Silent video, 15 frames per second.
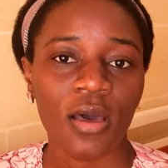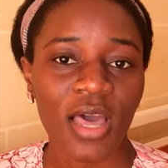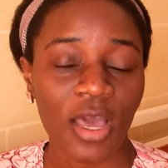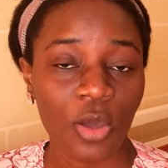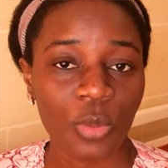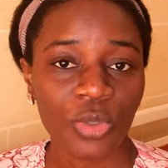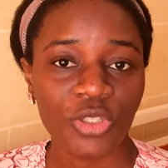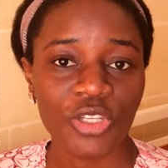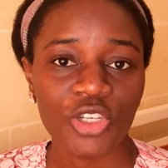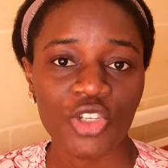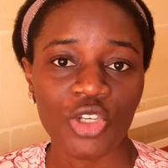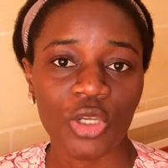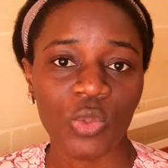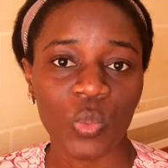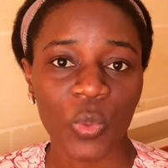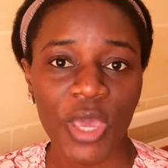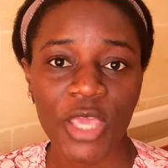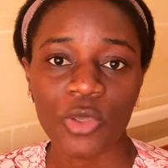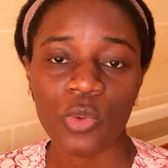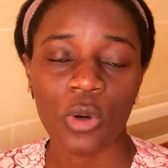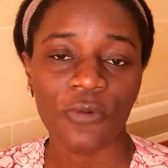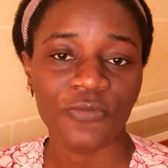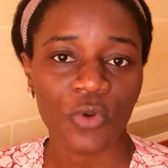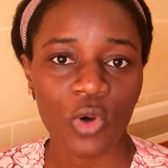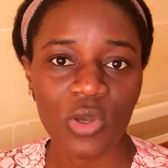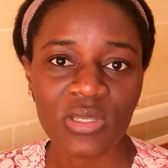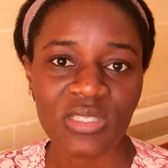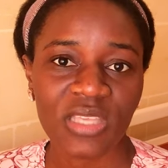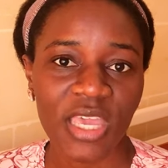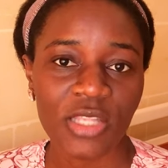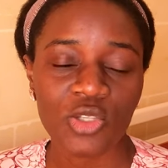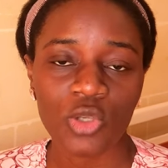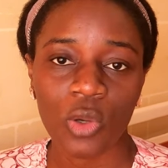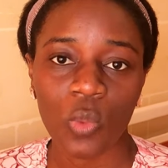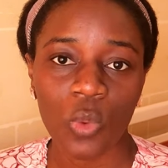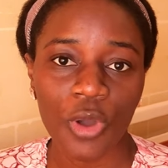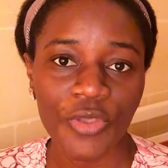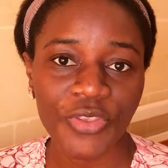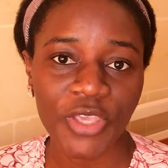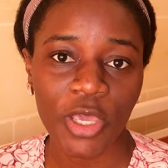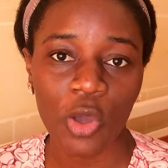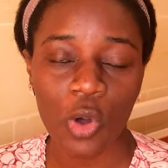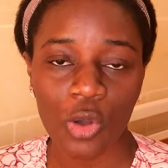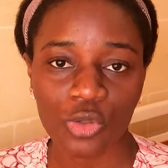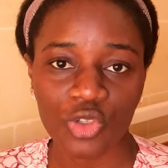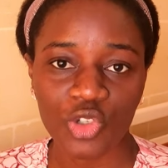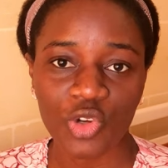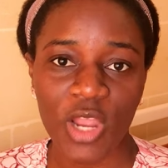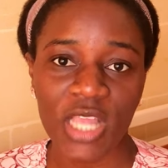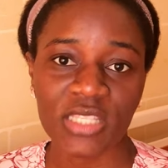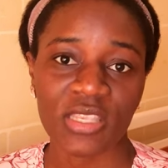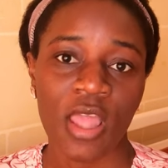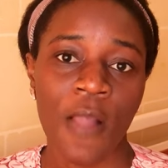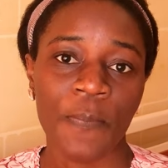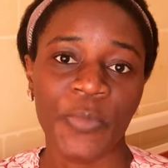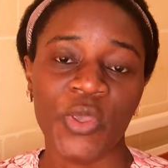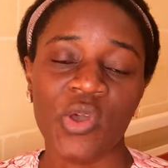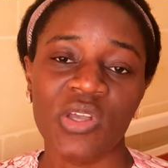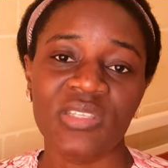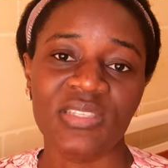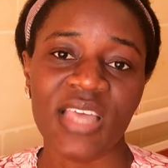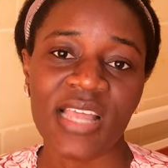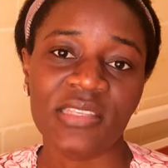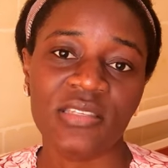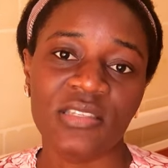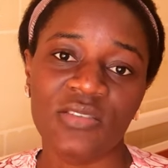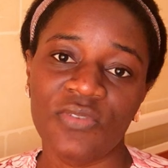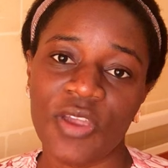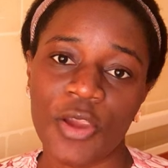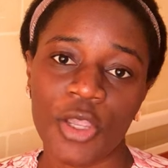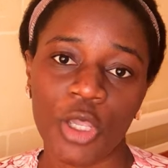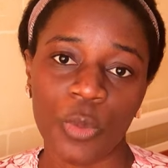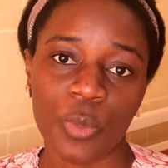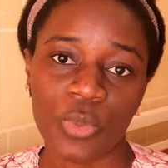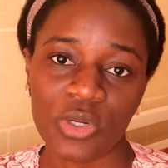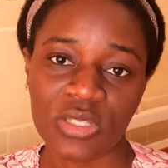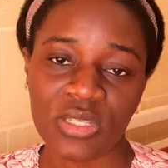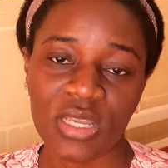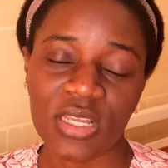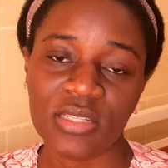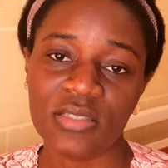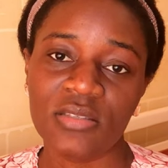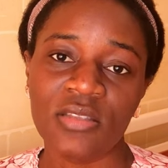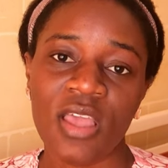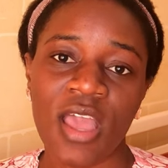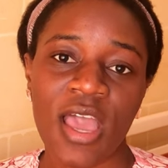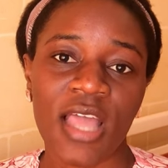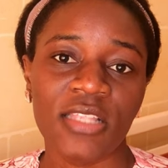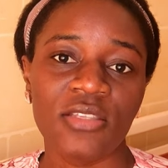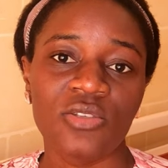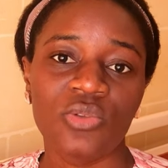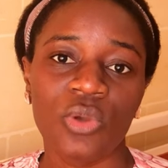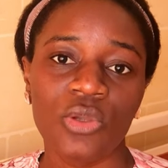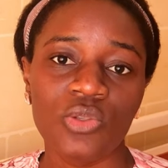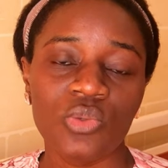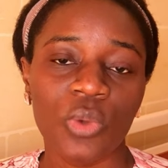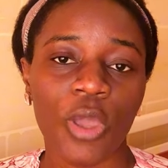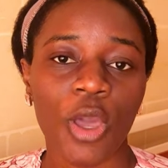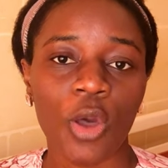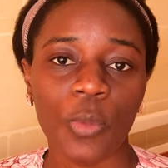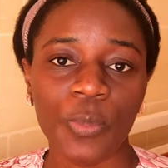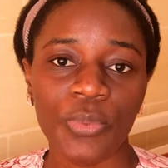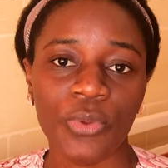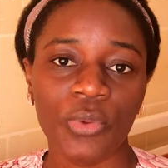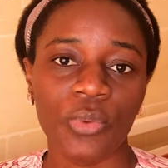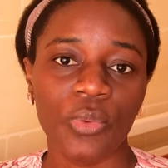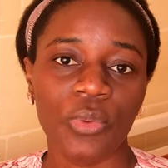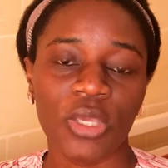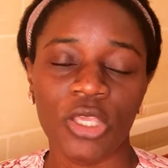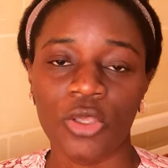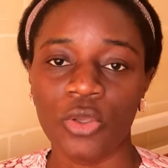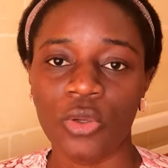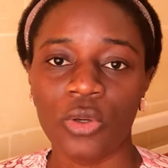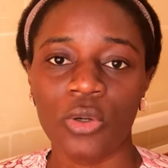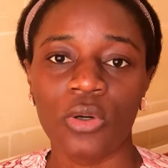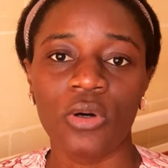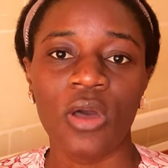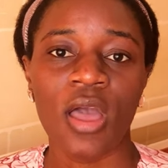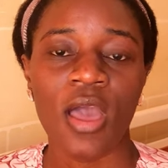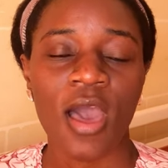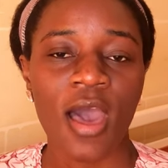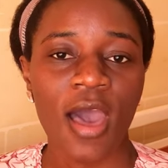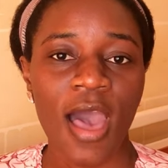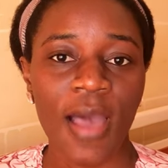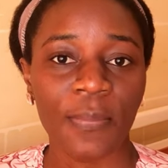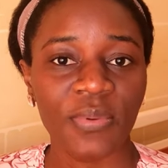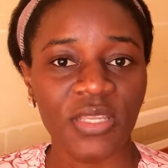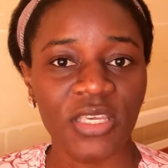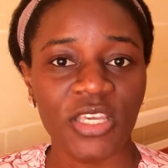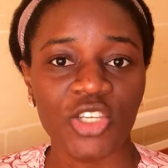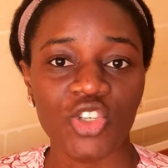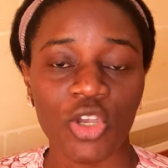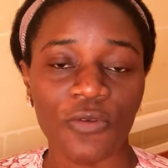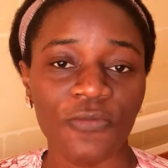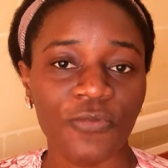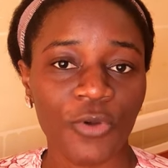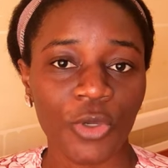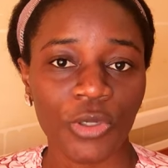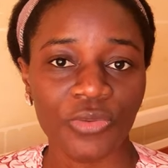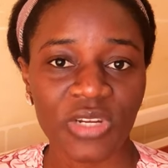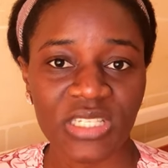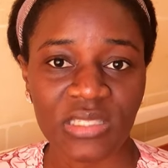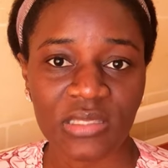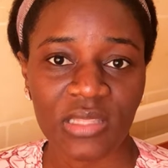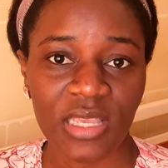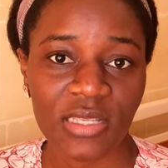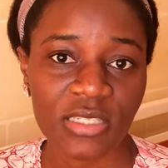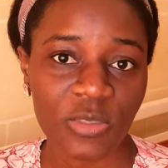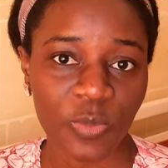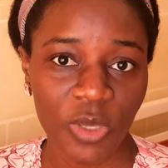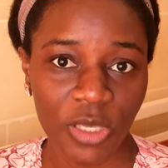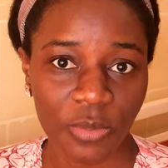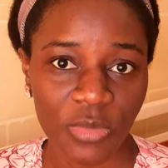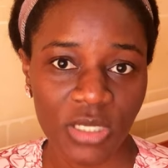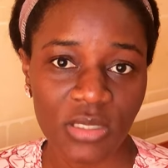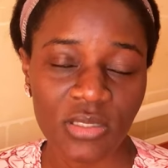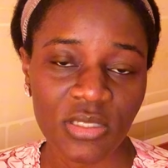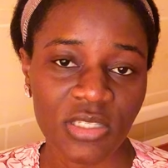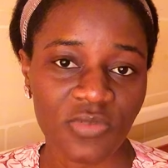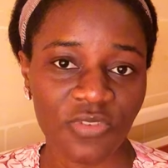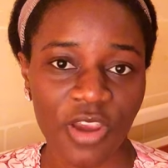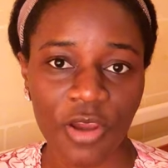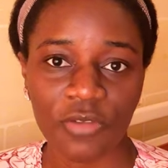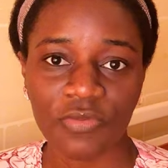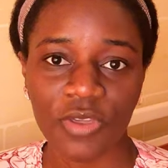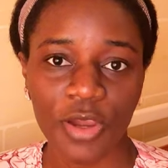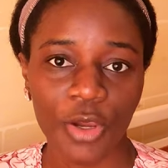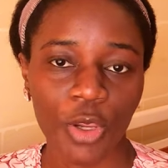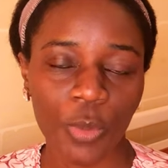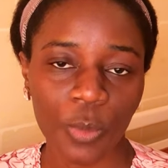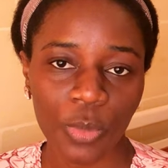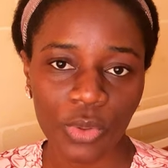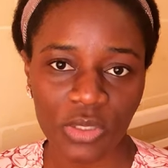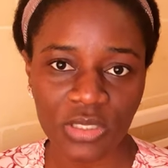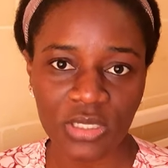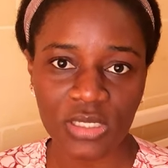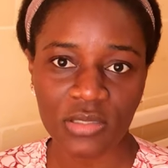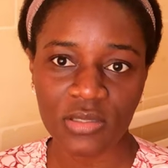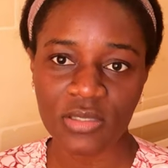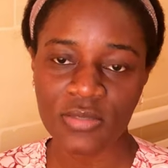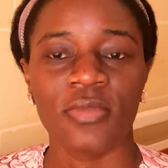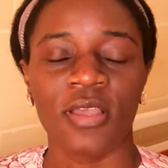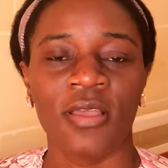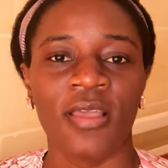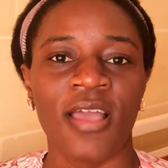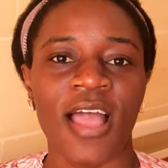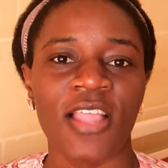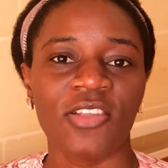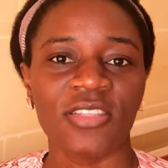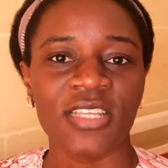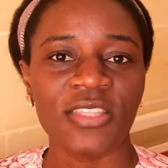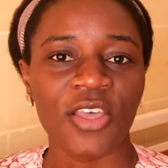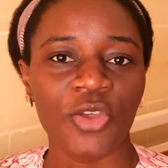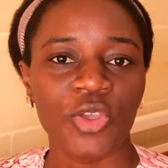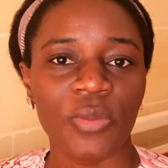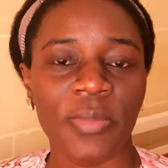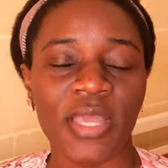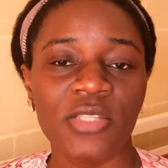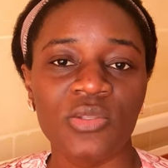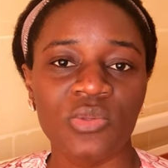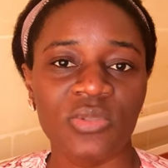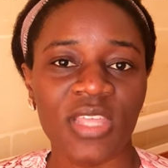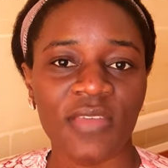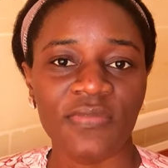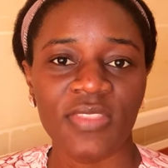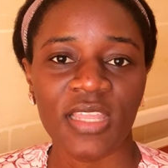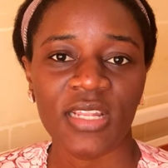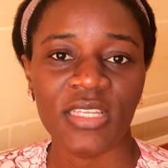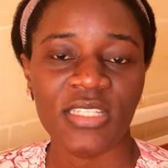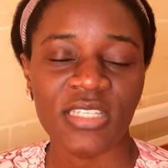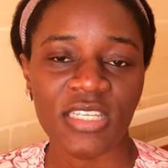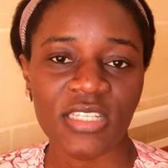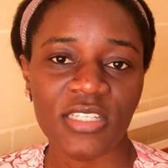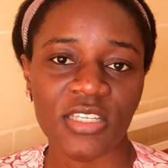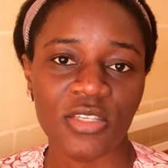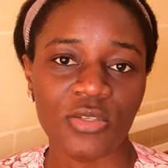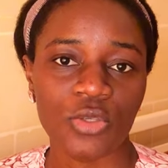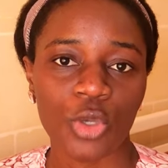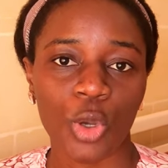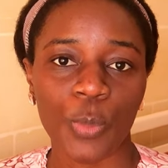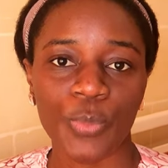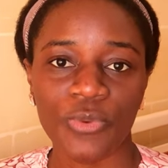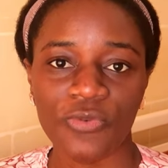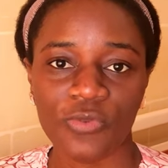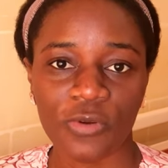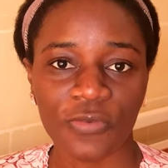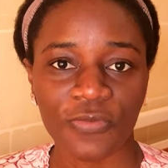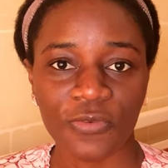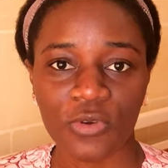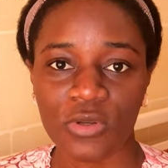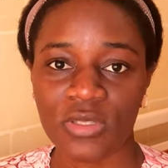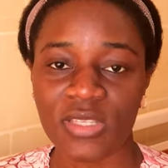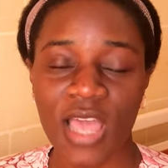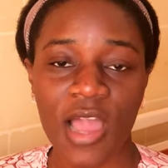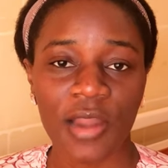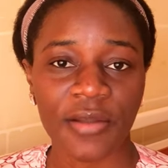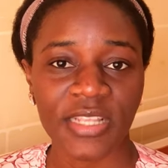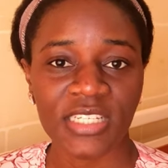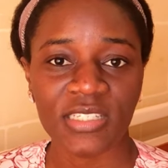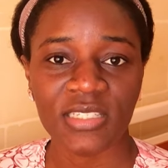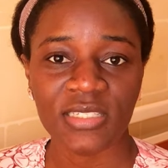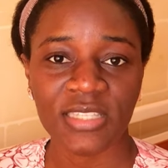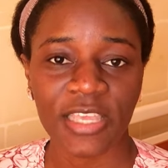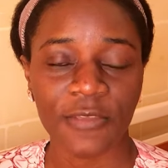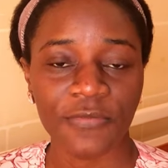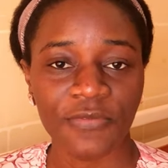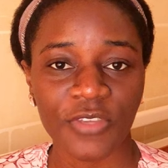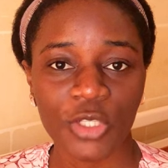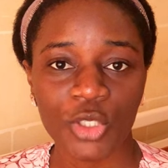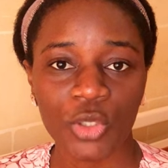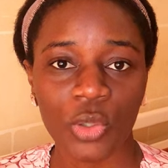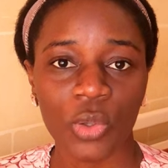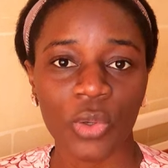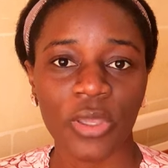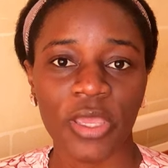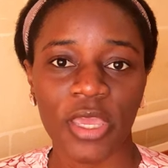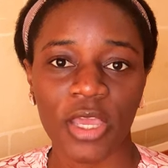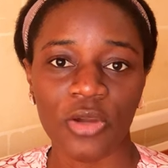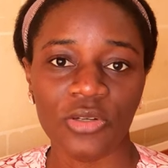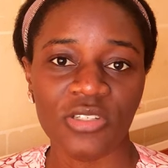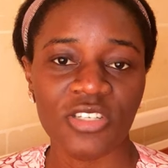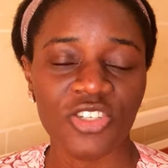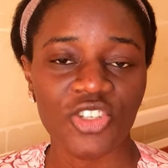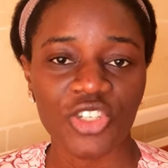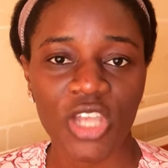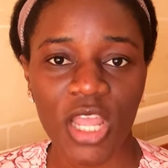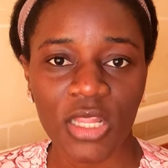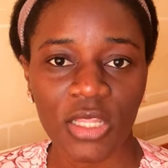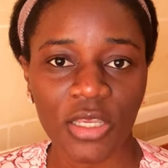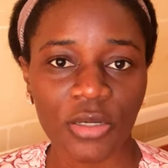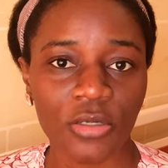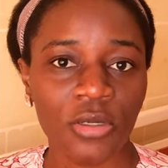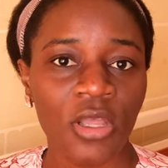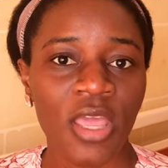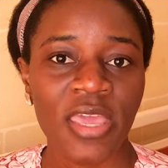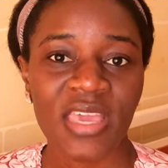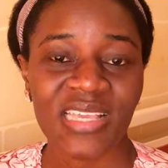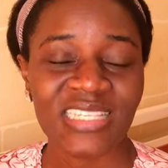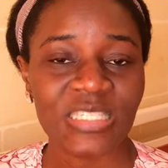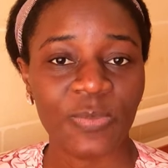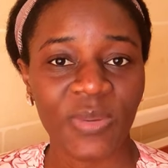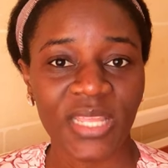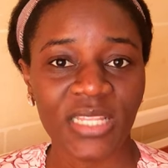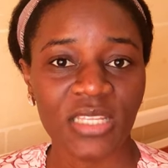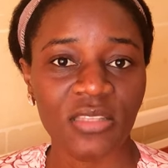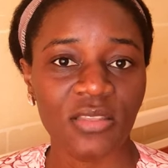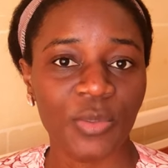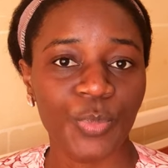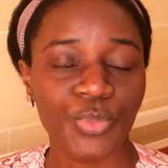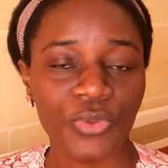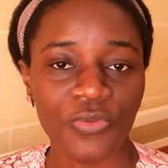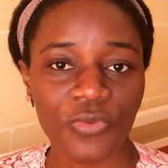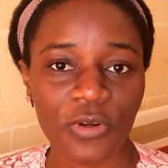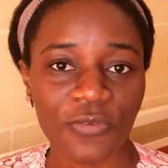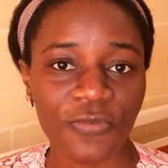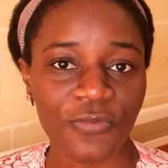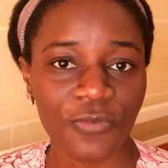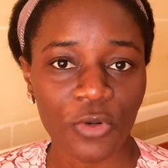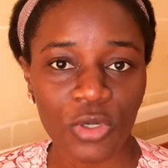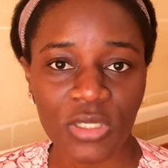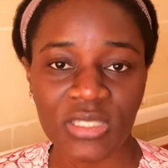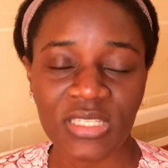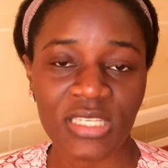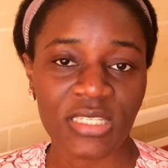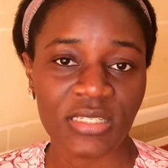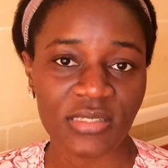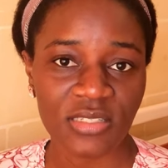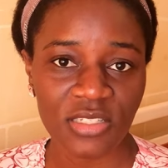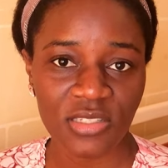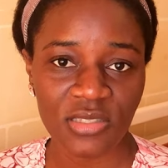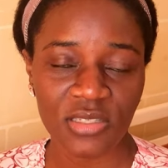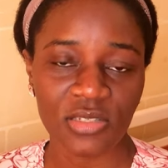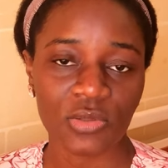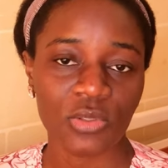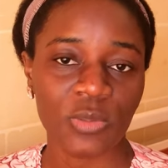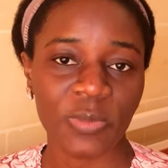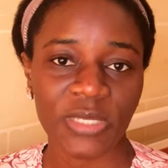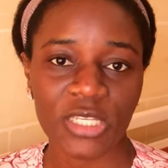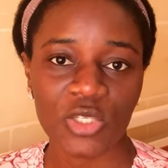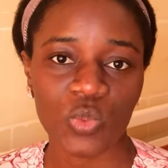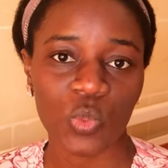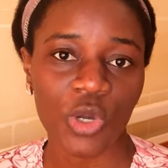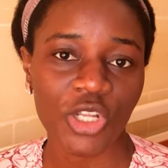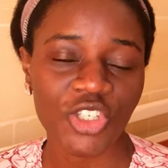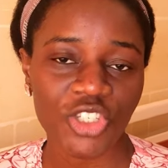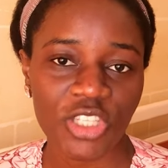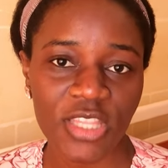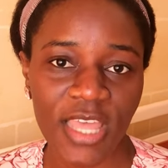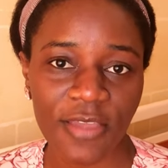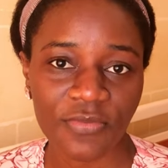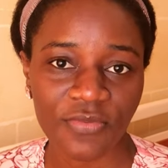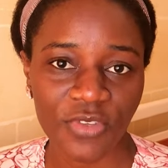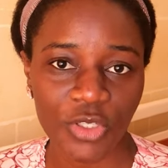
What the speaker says: accommodation where you of course get your 1 year contract, because that is very important and is going to help you in your application for your residence permit. It's very, very important. Another document you definitely need is your proof of funds. I already did a video here on this channel explaining the proof of fund in details. Please watch that